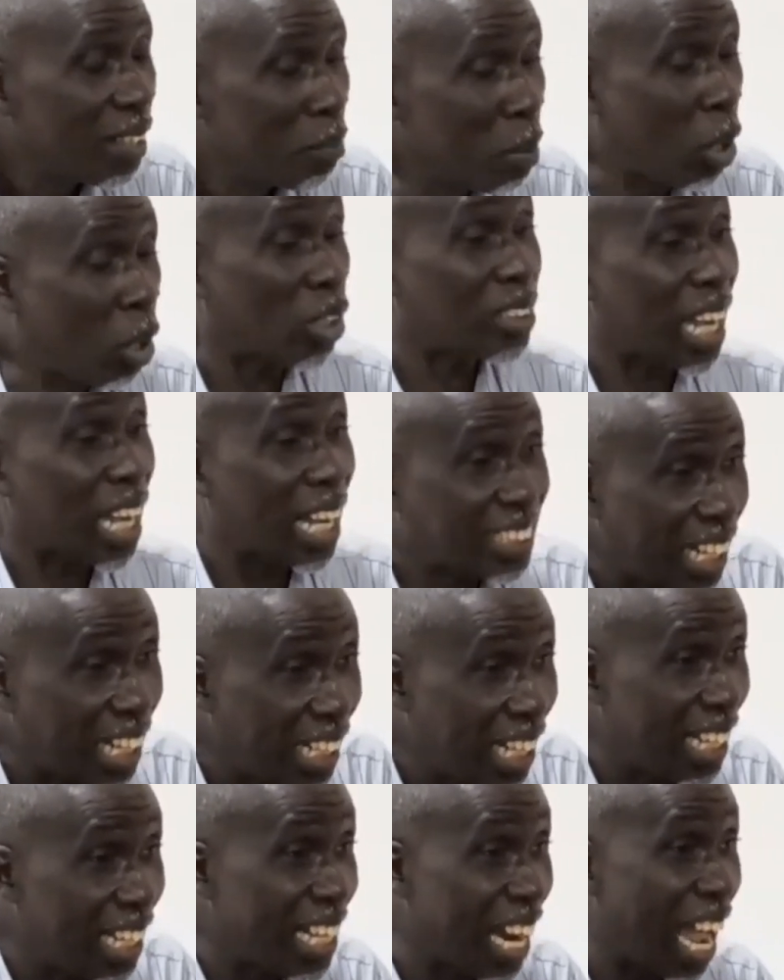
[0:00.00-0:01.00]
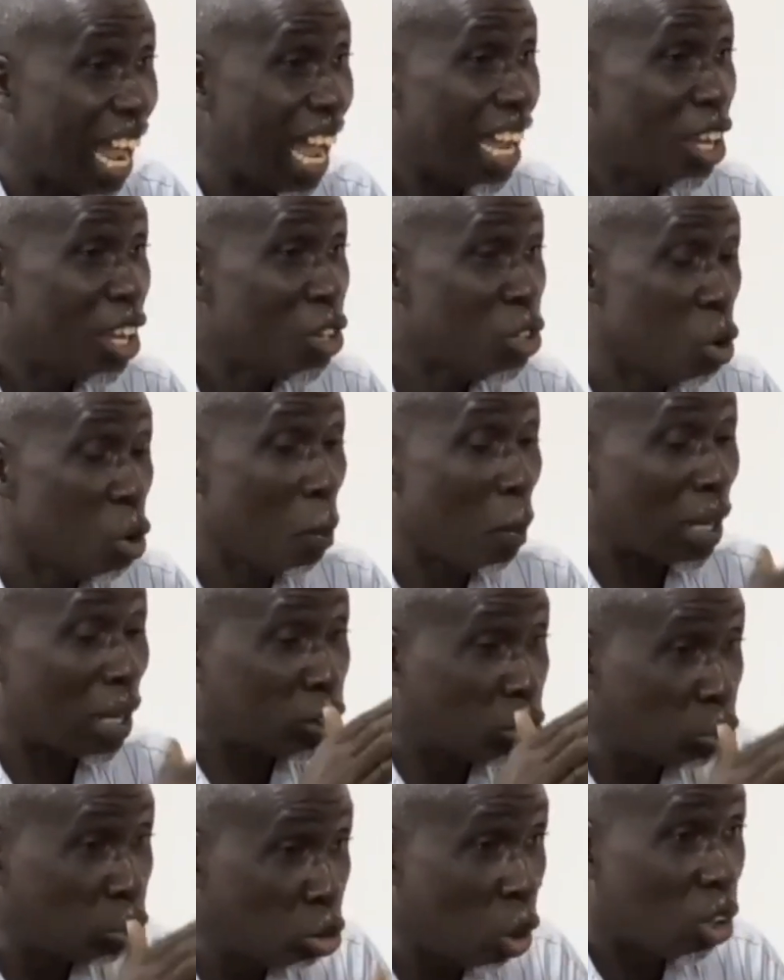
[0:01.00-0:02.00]
Because as a leader, you
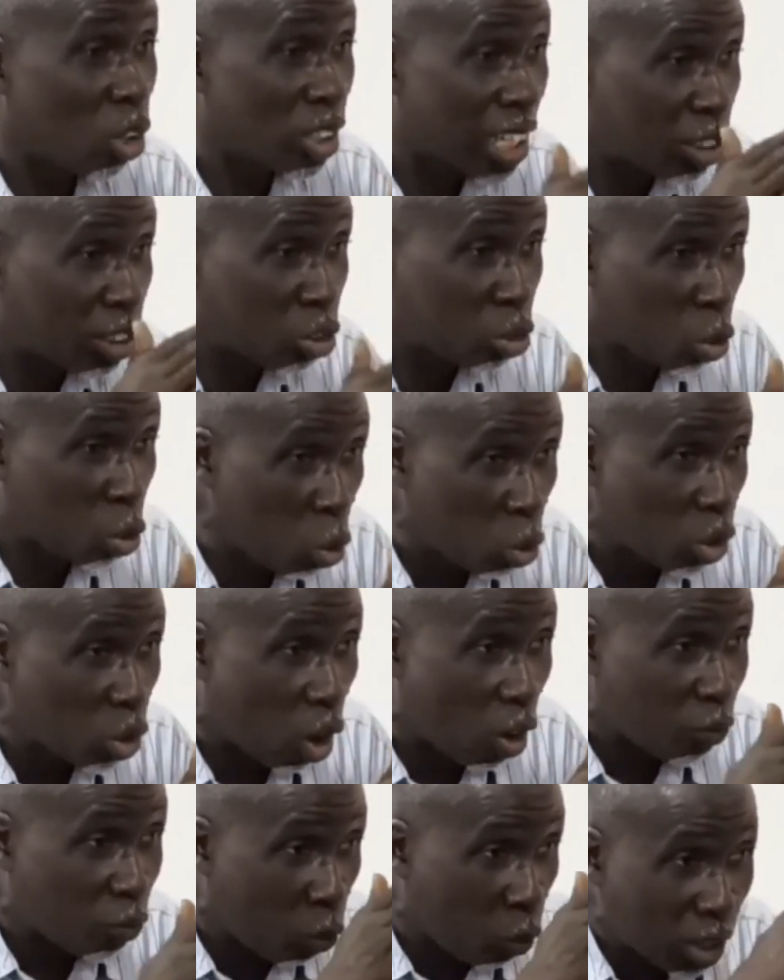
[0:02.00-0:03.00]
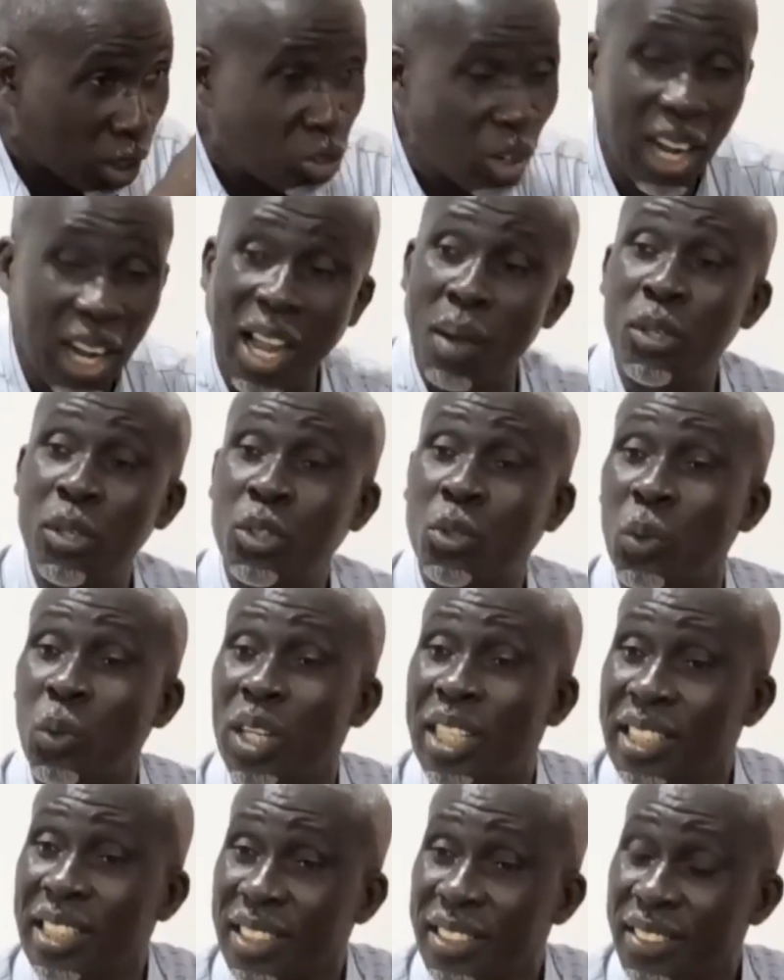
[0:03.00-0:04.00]
must know the truth of what you are coming to
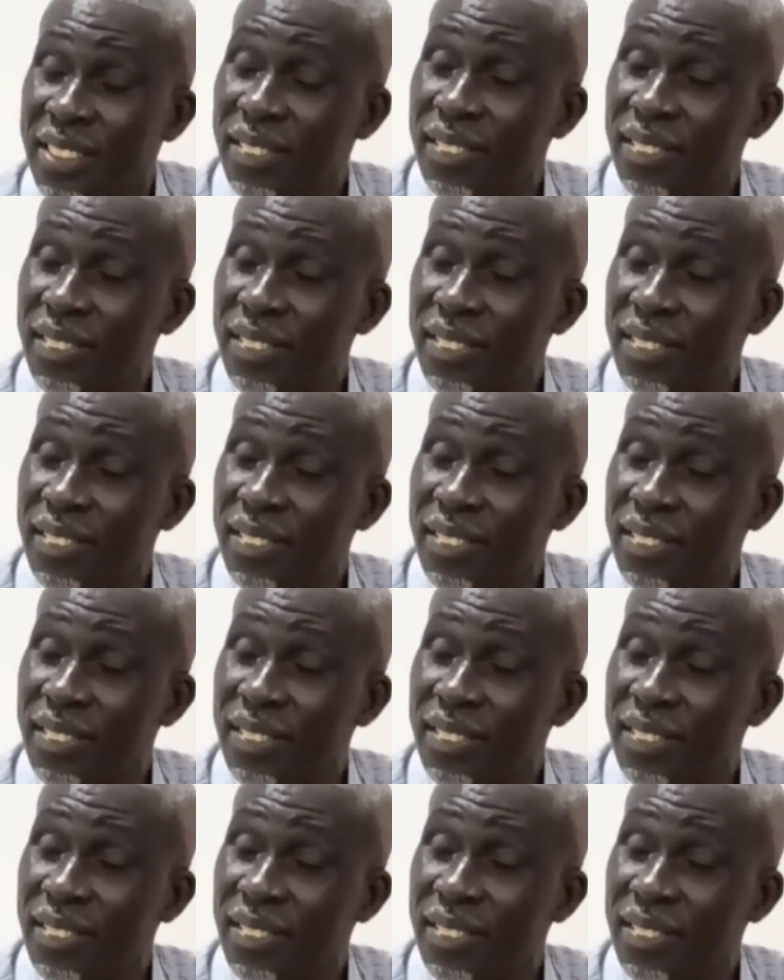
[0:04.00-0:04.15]
lead.